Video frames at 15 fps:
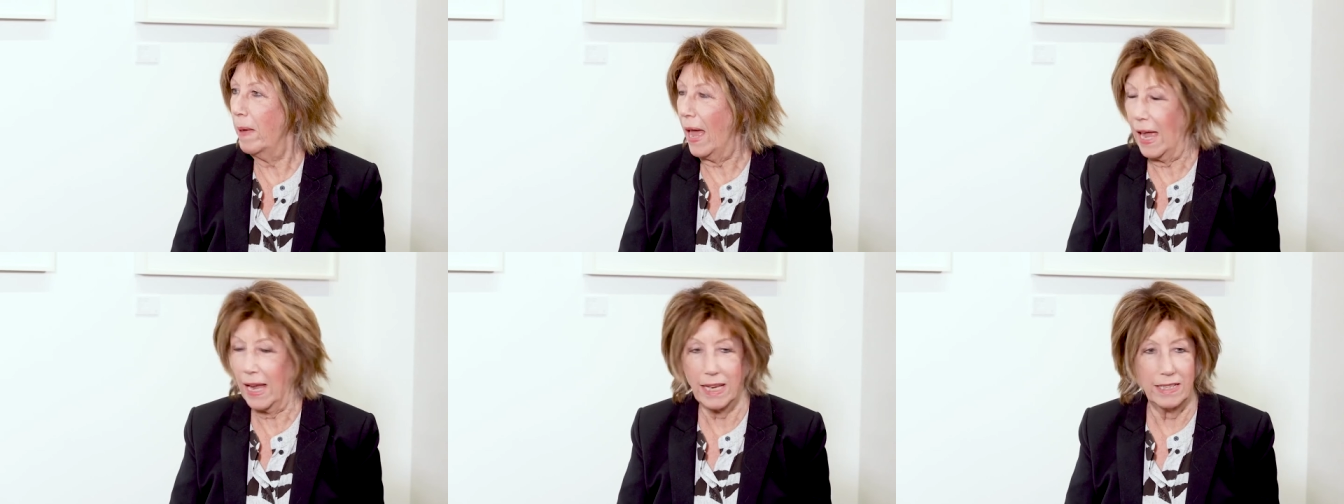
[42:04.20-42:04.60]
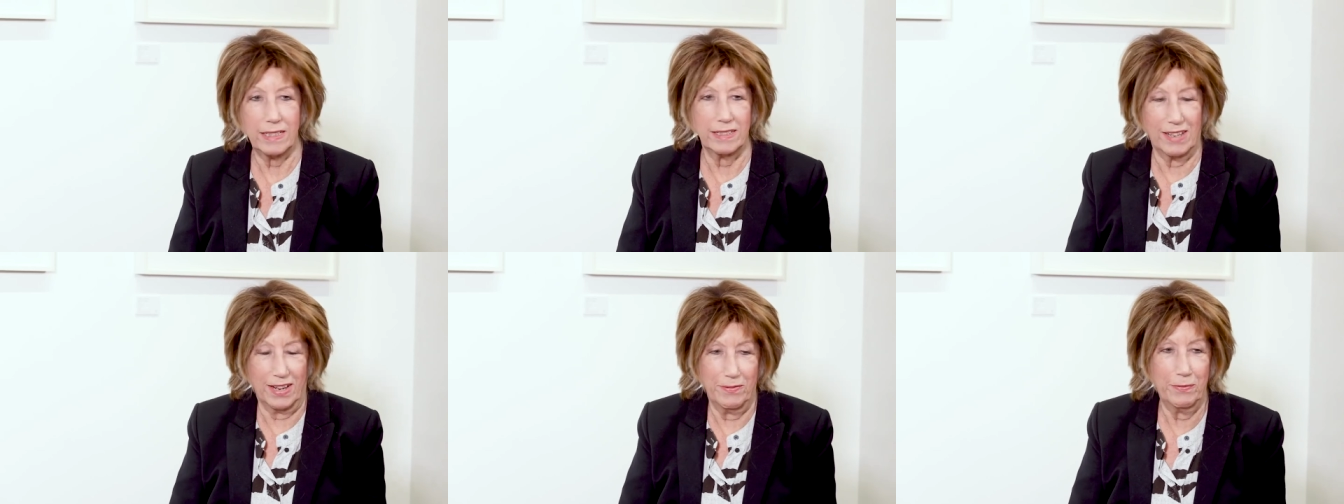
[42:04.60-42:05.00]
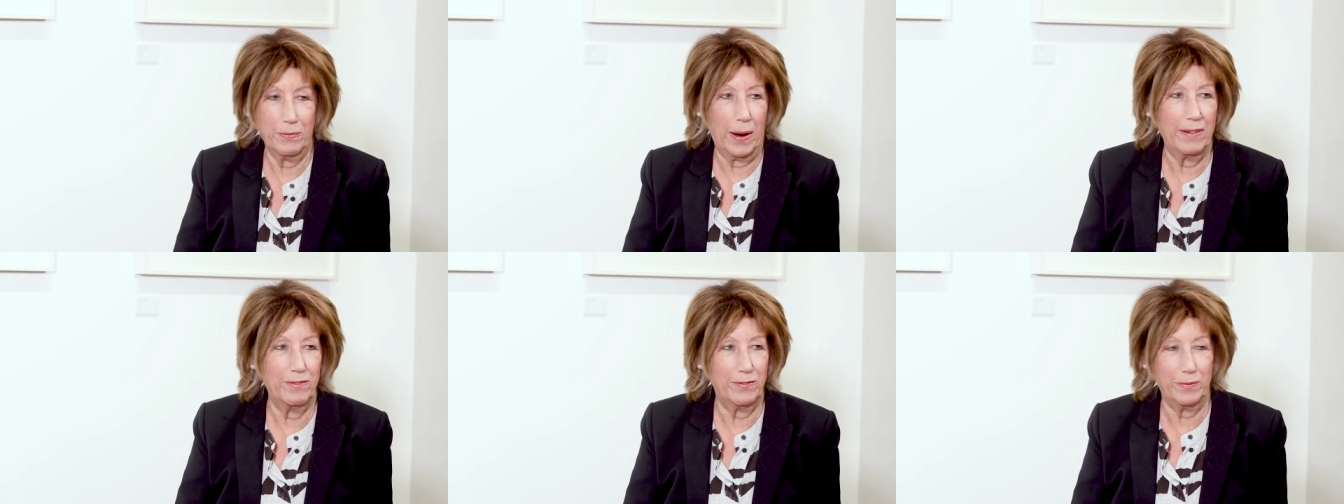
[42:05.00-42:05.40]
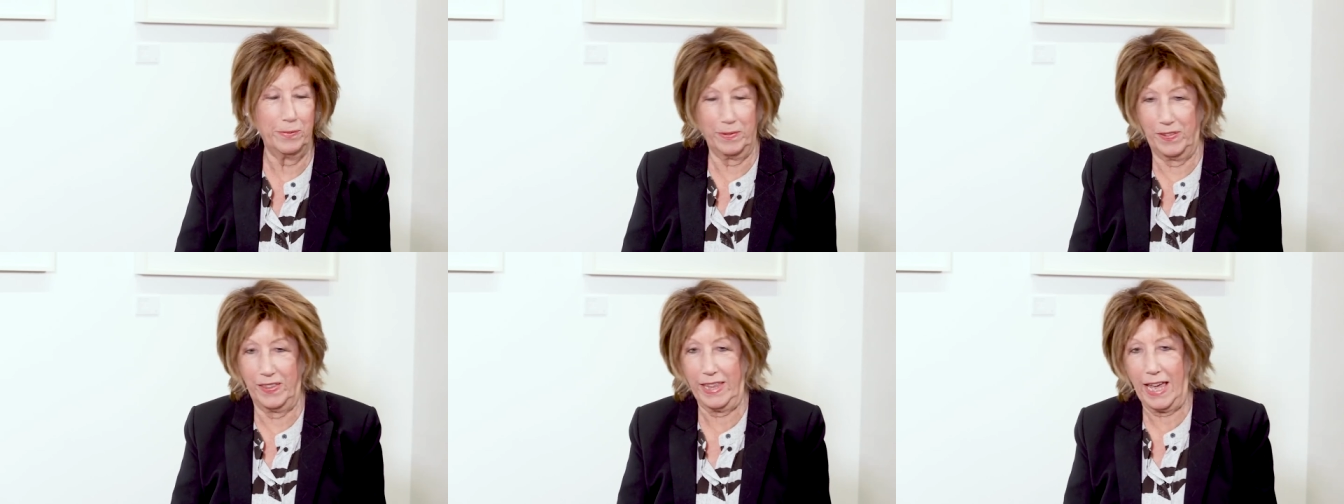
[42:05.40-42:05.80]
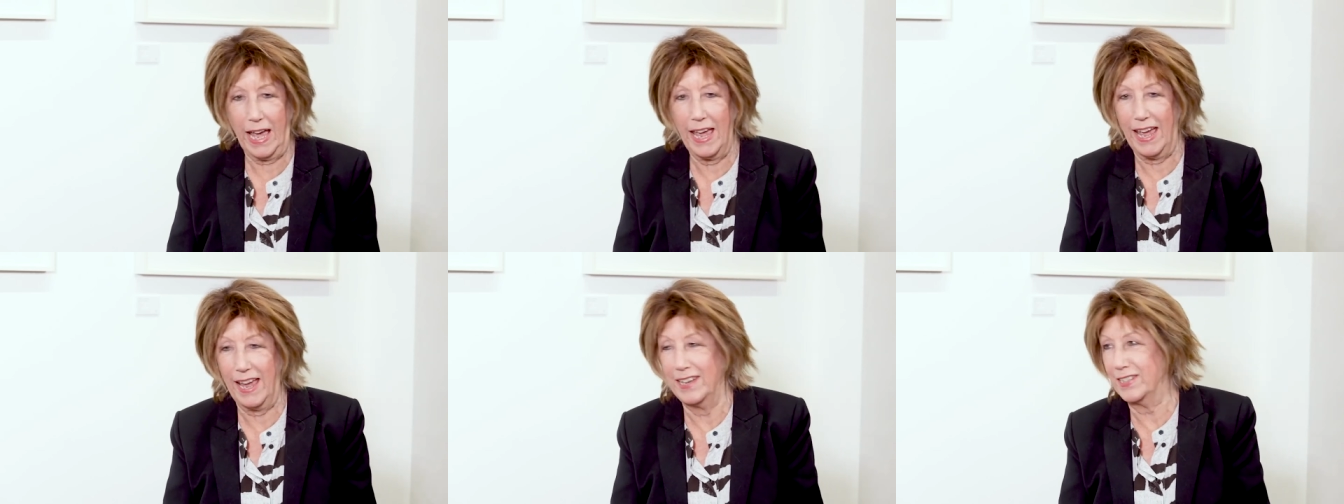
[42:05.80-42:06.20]
back to wait for the
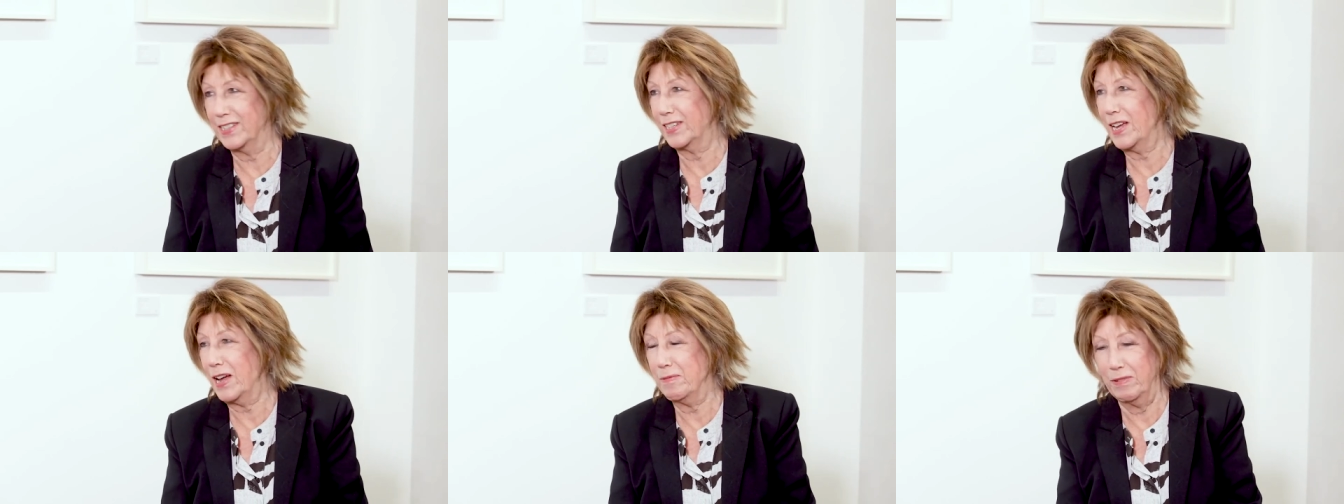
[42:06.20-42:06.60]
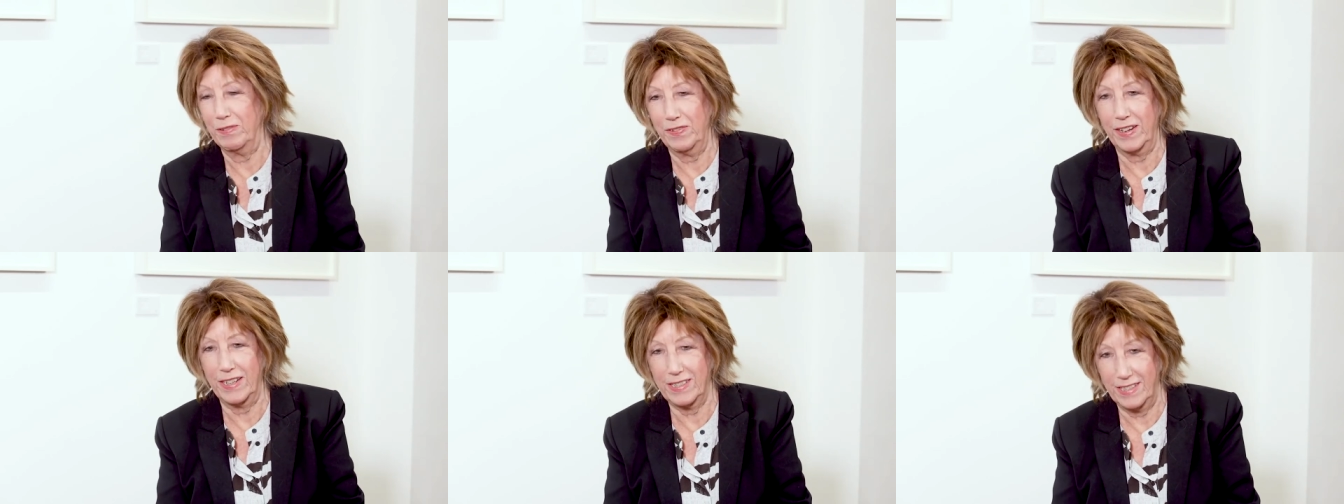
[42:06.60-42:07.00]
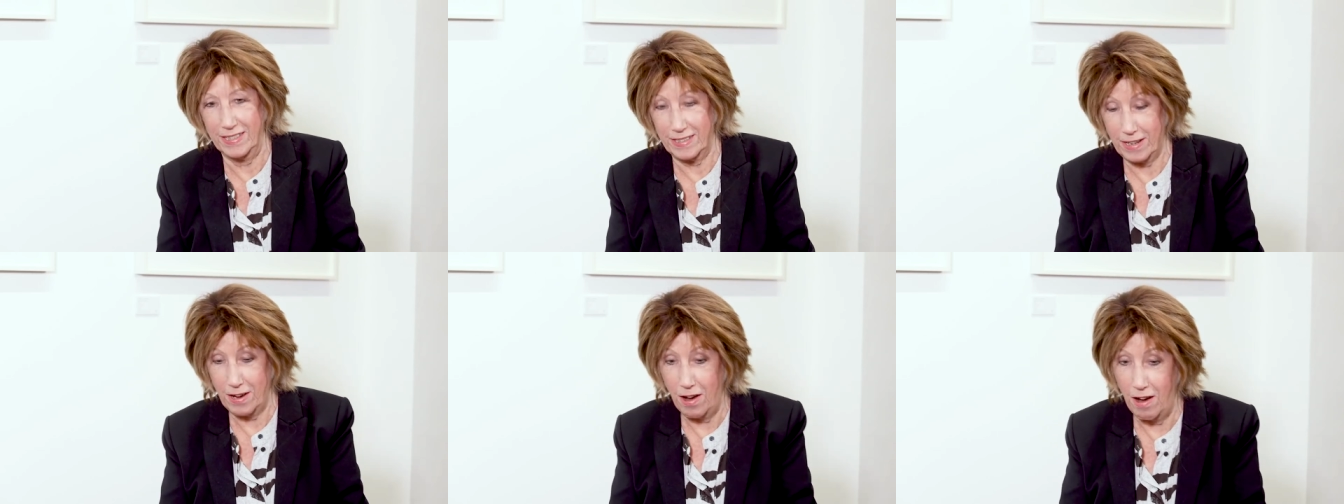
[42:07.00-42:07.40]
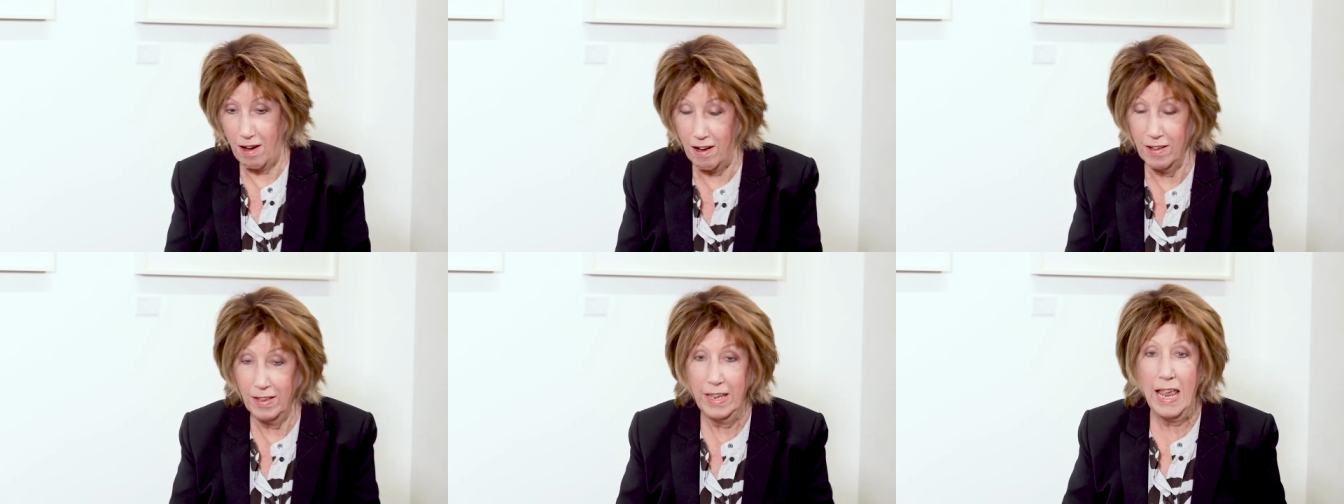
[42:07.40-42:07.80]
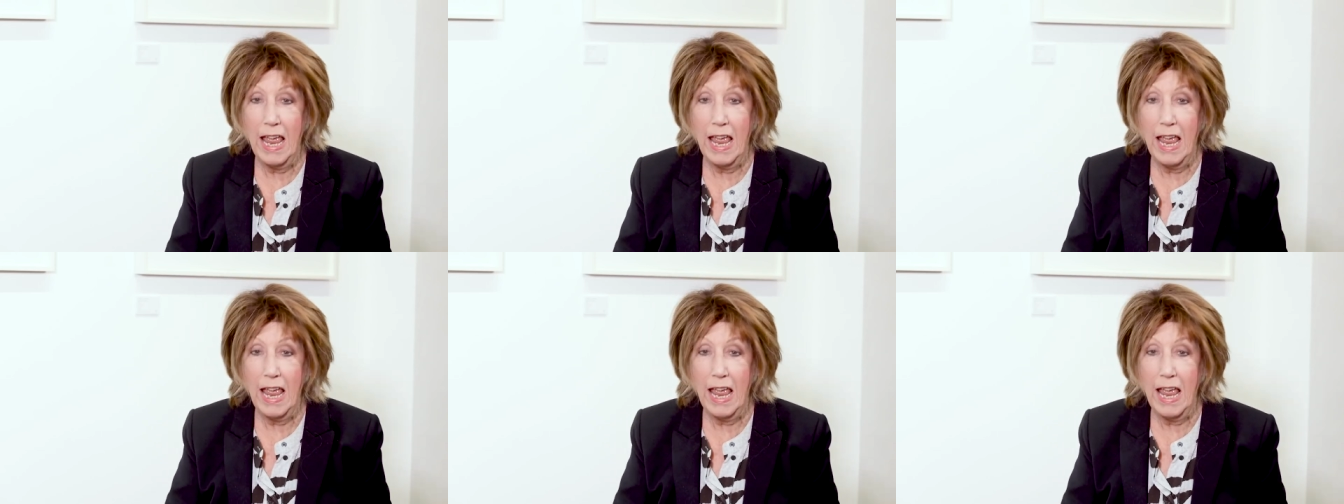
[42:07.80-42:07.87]
AA to come and fix this car.